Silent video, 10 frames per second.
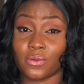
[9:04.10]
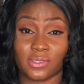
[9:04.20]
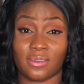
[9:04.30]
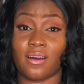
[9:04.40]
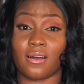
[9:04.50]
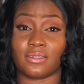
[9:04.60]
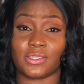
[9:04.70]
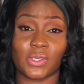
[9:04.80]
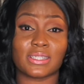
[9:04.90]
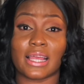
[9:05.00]
to God.
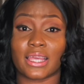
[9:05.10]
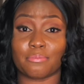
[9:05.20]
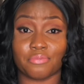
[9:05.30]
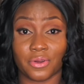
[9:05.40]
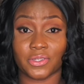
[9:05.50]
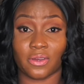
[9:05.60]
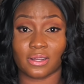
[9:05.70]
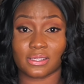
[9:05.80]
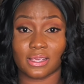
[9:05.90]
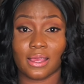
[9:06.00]
It's just like a
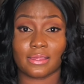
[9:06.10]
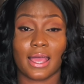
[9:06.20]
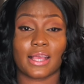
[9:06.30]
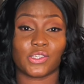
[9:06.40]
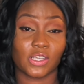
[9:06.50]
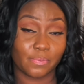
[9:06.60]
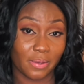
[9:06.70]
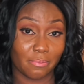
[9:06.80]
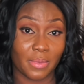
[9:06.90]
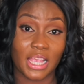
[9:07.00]
product that has just
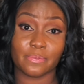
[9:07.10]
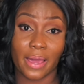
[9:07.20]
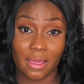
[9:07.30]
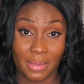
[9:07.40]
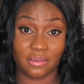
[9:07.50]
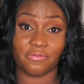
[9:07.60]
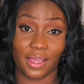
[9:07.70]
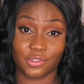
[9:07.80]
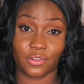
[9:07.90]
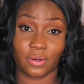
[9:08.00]
been made by a
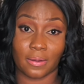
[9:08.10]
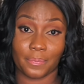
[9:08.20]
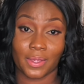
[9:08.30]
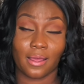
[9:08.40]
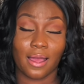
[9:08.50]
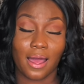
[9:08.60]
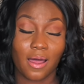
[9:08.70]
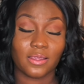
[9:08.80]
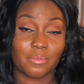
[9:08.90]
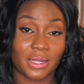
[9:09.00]
manufacturer.
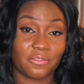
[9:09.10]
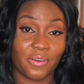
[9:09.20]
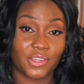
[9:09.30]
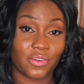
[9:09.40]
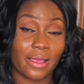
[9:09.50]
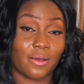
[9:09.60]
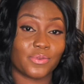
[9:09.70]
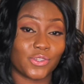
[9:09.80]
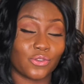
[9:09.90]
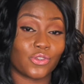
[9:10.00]
How the manufacturer
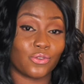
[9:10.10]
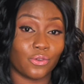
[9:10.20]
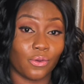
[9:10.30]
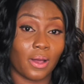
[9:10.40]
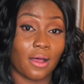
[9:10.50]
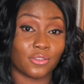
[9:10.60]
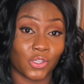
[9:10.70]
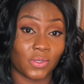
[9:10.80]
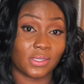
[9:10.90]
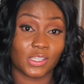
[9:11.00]
helps you to know how to
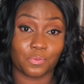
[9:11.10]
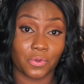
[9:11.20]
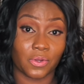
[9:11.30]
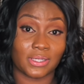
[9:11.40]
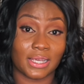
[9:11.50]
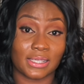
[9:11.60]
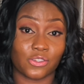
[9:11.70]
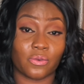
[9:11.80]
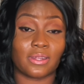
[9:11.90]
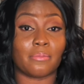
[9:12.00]
use this product is
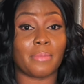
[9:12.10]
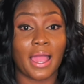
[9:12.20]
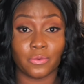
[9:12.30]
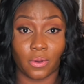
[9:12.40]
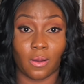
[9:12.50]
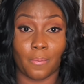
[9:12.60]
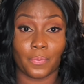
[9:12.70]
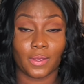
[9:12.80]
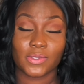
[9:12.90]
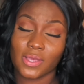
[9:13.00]
through the manual.
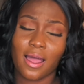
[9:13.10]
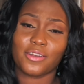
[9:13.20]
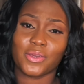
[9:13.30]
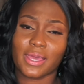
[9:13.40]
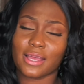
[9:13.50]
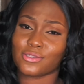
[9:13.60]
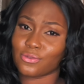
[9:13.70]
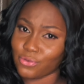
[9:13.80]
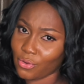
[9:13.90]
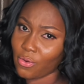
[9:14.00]
So, how do you get to
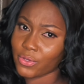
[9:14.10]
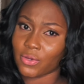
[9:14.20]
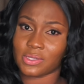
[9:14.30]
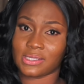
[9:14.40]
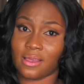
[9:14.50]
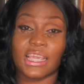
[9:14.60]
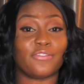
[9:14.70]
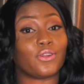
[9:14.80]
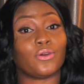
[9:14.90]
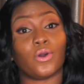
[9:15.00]
know yourself if
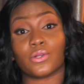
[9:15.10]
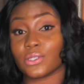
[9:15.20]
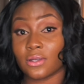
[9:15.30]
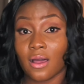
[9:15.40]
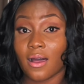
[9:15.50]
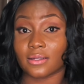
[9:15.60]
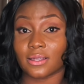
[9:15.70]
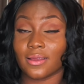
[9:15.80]
you don't go to God?